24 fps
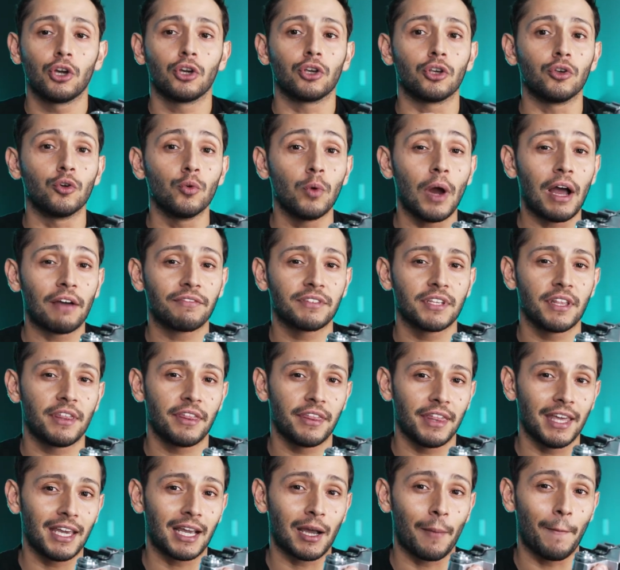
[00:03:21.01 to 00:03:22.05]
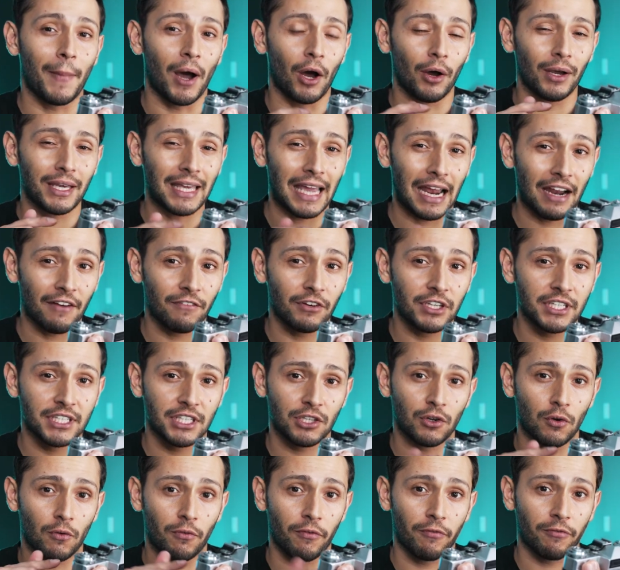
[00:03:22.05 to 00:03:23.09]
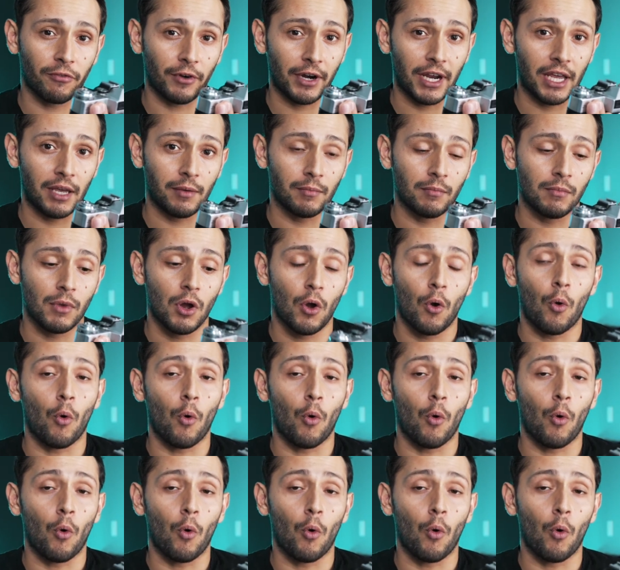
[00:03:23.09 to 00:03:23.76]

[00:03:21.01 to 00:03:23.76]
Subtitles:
you have to think about every single frame,